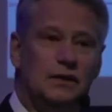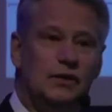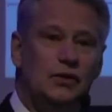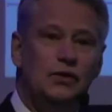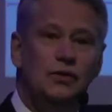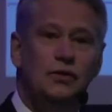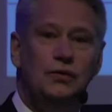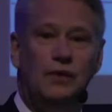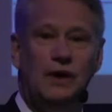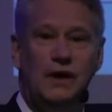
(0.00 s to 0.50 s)

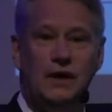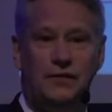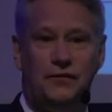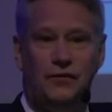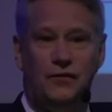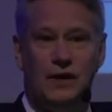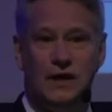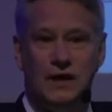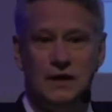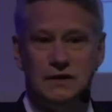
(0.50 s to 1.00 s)
good way
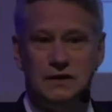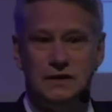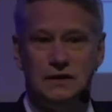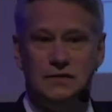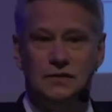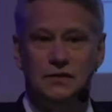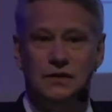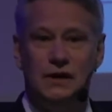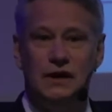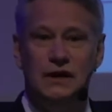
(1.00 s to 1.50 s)
for us
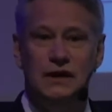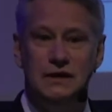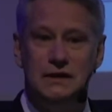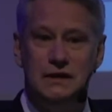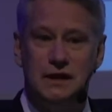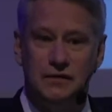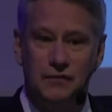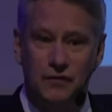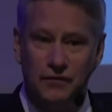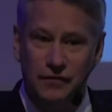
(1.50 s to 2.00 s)
to at least
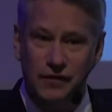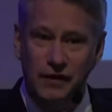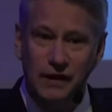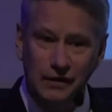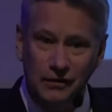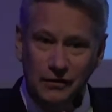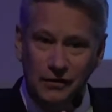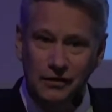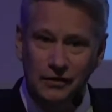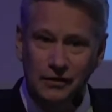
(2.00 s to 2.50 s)
have a
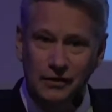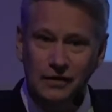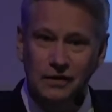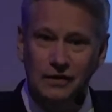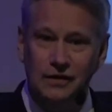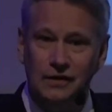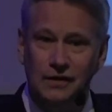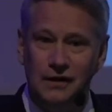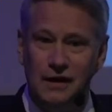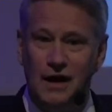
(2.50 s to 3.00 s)
finger in
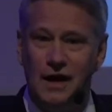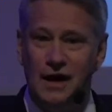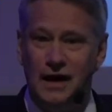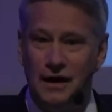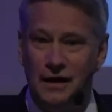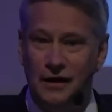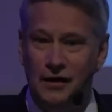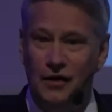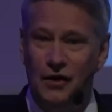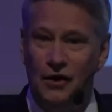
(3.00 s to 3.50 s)
the
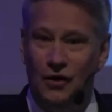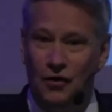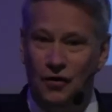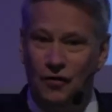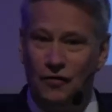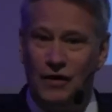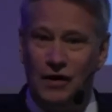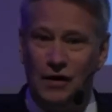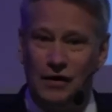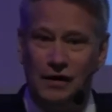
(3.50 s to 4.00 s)
eye
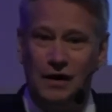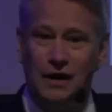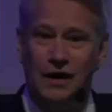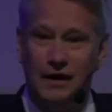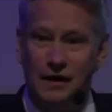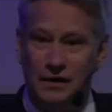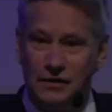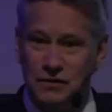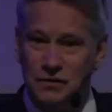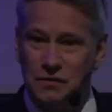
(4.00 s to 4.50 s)
of our
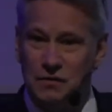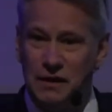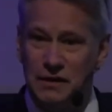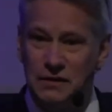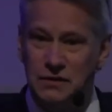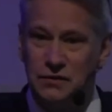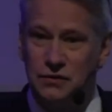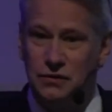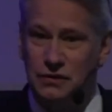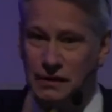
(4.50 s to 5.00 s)
client to make
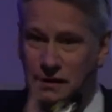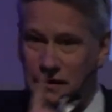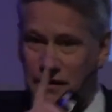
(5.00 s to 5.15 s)
sure,